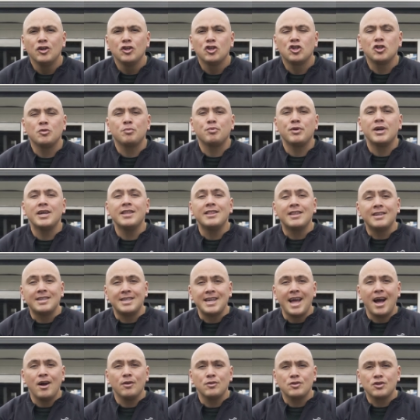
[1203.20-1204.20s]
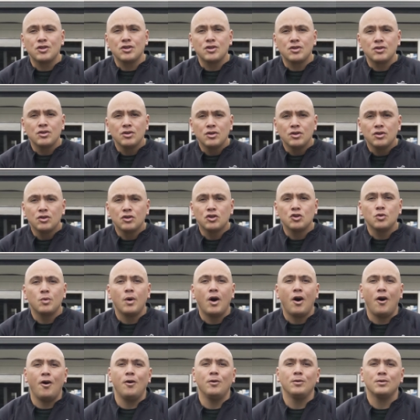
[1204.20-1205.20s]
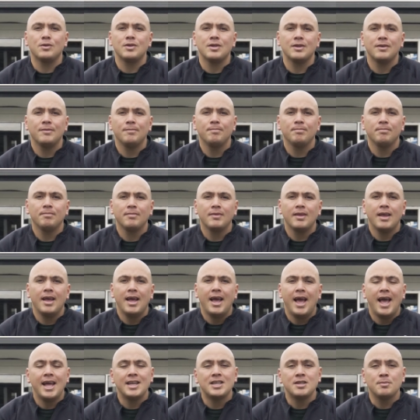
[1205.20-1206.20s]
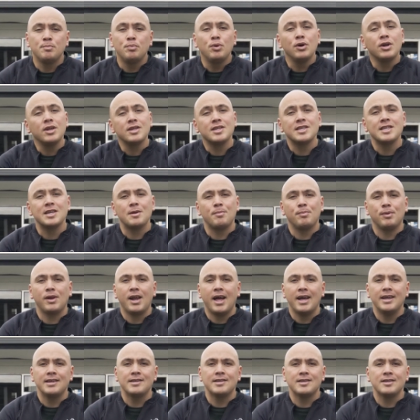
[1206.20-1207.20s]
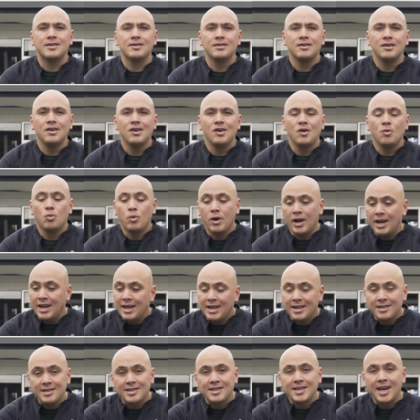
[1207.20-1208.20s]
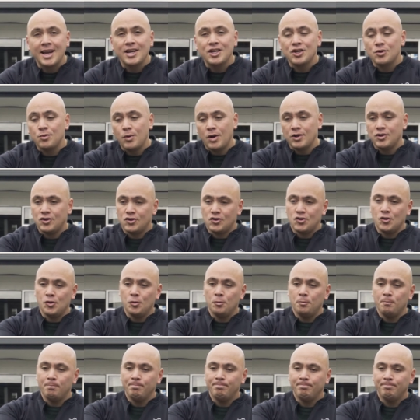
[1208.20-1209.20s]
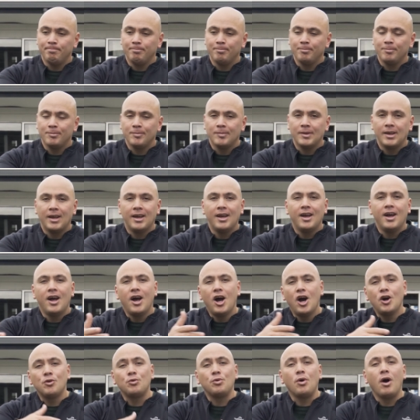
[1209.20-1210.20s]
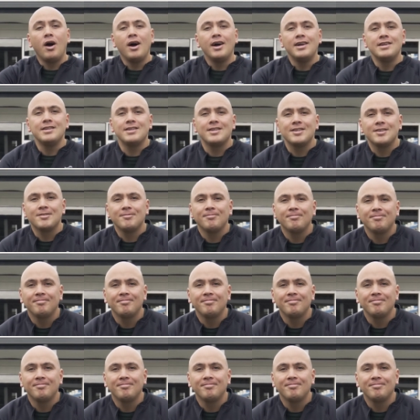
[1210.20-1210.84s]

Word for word: to bring the doubts to a halt, and to put us in a place where He can say to us too, Arise.